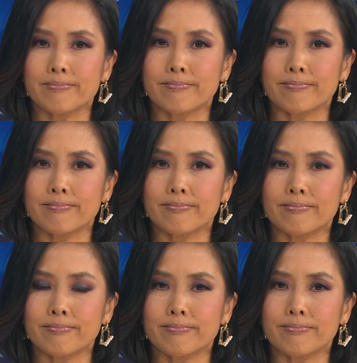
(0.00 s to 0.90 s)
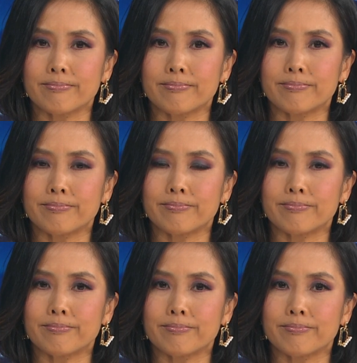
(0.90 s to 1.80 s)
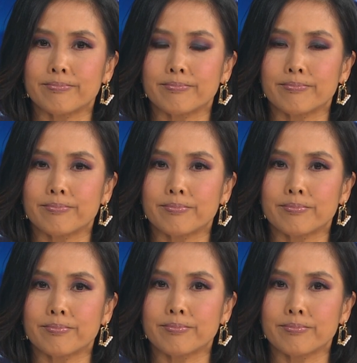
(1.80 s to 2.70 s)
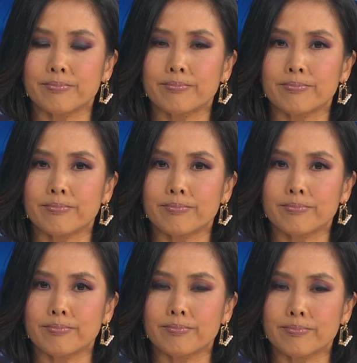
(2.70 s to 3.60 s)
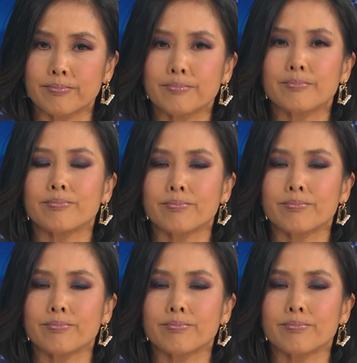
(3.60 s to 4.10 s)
The person shown says nothing.